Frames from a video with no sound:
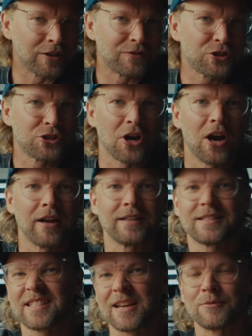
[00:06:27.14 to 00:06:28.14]
of
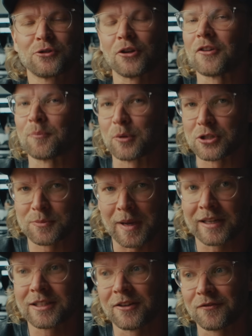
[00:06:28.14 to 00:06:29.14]
shot, same sort of
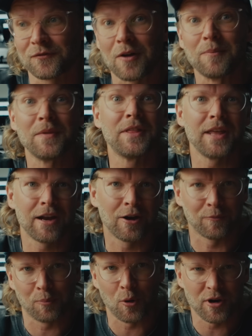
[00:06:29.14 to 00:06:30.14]
perspective from
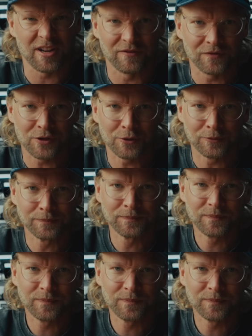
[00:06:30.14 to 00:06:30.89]
their point of view.